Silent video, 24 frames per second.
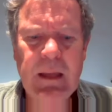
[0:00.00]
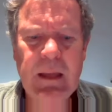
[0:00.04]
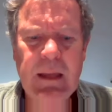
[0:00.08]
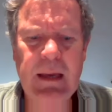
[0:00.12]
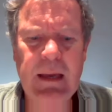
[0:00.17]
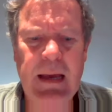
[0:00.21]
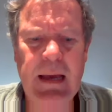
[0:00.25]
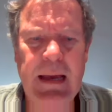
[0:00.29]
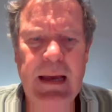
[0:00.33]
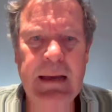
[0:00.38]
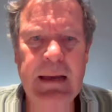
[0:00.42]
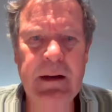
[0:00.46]

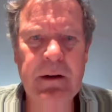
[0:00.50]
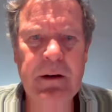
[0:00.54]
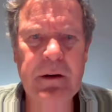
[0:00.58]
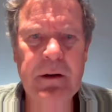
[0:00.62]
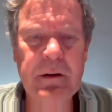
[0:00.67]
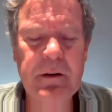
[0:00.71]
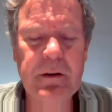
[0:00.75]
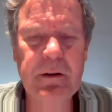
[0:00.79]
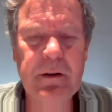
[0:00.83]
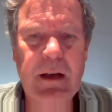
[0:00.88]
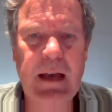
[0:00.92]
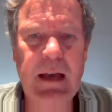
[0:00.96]

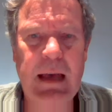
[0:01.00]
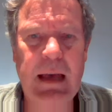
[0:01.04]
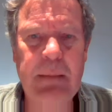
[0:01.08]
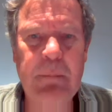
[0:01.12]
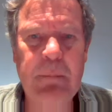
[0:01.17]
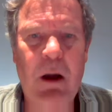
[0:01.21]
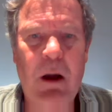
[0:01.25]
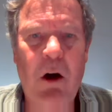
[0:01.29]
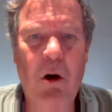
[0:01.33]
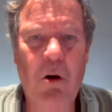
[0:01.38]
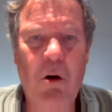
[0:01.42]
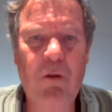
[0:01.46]
I I'm
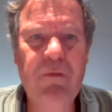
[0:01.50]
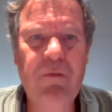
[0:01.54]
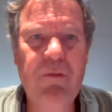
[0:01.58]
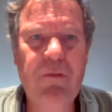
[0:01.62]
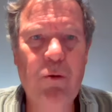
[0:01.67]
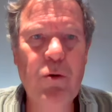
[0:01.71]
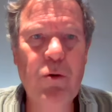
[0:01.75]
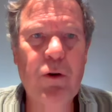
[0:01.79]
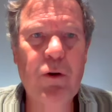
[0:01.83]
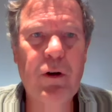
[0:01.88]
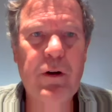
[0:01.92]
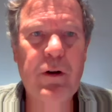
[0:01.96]
all
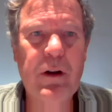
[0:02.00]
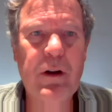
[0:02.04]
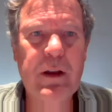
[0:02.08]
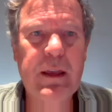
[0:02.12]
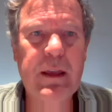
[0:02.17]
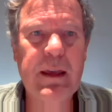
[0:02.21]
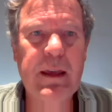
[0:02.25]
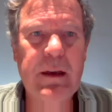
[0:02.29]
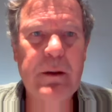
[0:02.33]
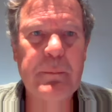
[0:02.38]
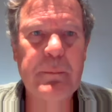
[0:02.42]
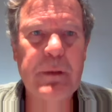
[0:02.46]
for
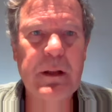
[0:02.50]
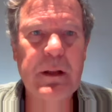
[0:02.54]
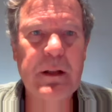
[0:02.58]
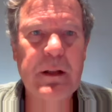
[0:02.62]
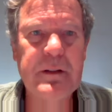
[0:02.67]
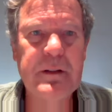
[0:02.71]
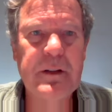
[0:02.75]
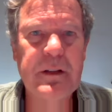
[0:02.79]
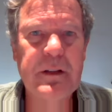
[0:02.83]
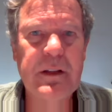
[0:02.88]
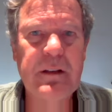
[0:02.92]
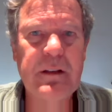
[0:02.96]

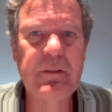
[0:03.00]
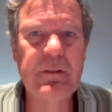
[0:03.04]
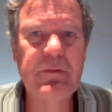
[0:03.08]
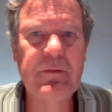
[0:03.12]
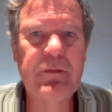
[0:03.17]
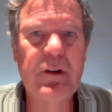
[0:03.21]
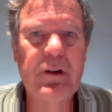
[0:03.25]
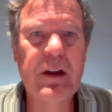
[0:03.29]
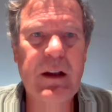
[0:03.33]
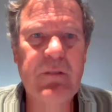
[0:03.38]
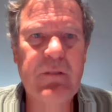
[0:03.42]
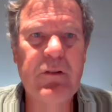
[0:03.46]
accountability
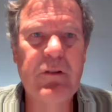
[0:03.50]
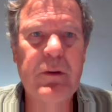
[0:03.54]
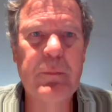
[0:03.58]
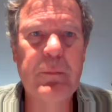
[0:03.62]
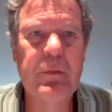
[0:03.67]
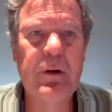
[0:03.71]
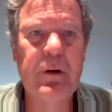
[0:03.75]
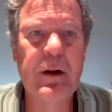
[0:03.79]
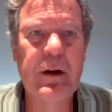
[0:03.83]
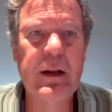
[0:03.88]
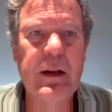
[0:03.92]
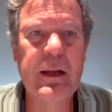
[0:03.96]
for every
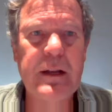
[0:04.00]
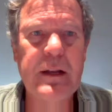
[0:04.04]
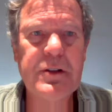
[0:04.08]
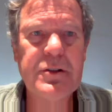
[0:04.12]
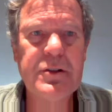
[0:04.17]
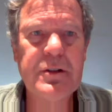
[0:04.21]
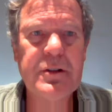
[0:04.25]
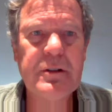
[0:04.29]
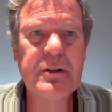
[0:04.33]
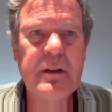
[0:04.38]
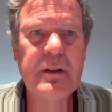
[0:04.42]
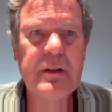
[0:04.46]

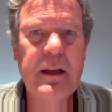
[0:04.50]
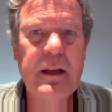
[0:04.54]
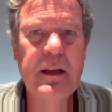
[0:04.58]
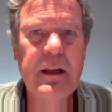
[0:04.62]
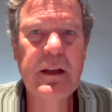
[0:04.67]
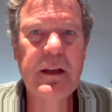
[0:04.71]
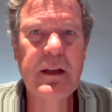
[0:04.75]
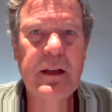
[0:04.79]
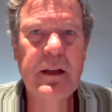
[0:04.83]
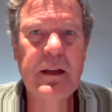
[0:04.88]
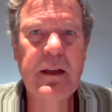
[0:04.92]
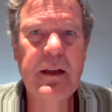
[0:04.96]
branch,
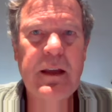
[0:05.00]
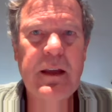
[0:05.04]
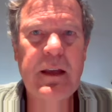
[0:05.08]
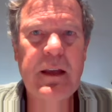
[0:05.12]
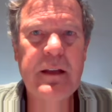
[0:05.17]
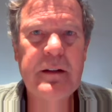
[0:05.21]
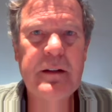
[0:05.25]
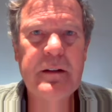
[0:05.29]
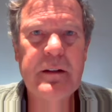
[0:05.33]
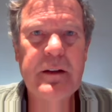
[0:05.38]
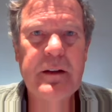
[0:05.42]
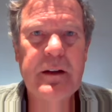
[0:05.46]

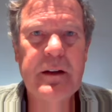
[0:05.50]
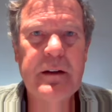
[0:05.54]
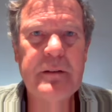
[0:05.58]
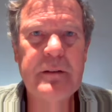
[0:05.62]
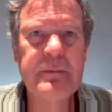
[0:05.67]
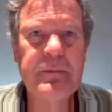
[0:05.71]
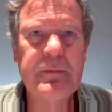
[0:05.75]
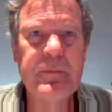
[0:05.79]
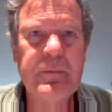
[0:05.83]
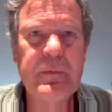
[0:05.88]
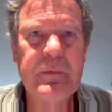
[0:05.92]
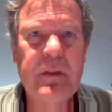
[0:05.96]
and uh,
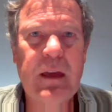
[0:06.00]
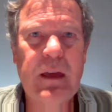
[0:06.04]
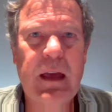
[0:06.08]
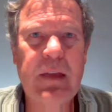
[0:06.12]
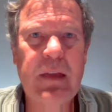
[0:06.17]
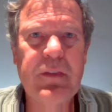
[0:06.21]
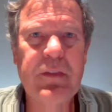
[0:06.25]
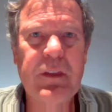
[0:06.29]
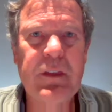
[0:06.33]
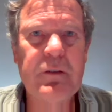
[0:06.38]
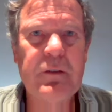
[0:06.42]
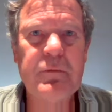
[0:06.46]
I
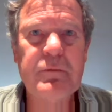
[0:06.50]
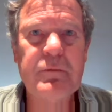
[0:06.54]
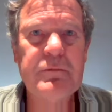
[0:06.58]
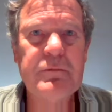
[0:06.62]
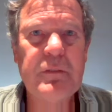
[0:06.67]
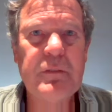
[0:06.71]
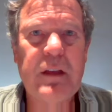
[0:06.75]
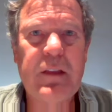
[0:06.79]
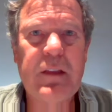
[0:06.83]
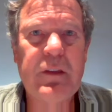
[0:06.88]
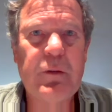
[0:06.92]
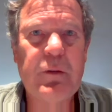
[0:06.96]
think
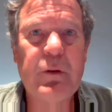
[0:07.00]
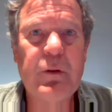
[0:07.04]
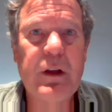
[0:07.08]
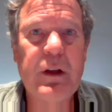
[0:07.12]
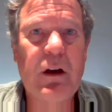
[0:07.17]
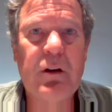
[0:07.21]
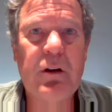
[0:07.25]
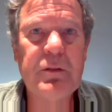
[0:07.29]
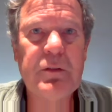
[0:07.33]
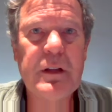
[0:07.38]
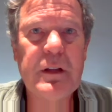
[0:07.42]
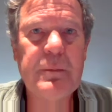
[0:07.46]
I think we
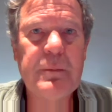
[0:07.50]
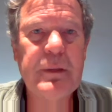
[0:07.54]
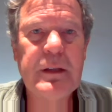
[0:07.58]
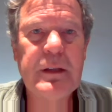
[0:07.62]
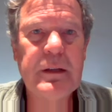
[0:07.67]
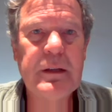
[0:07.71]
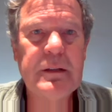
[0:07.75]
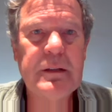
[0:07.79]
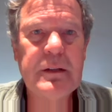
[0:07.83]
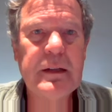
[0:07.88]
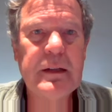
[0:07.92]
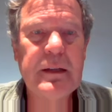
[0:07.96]
all need to be
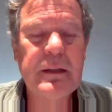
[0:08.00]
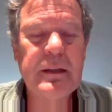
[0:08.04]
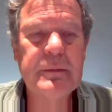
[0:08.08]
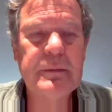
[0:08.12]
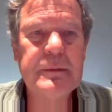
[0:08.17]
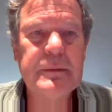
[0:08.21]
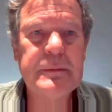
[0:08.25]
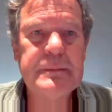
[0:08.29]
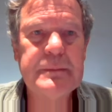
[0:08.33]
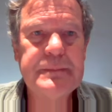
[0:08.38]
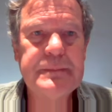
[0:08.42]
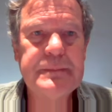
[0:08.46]
held accountable.